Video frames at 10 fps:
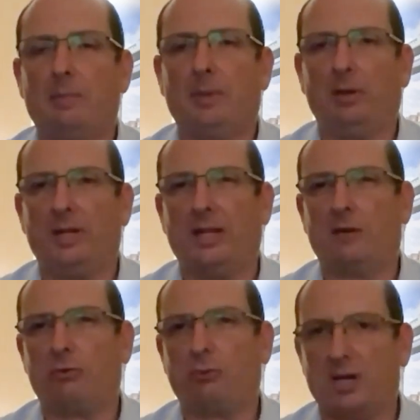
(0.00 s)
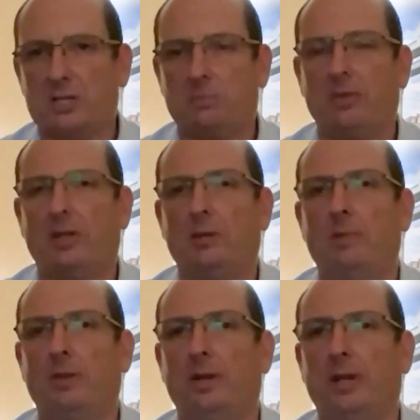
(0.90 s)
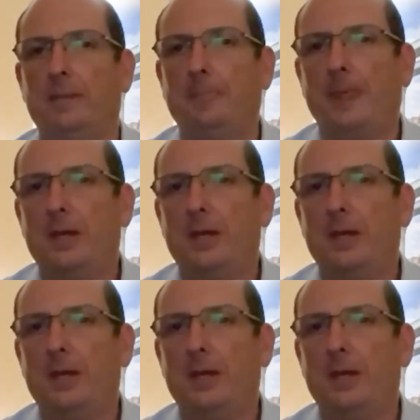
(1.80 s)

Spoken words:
building that trust with the community,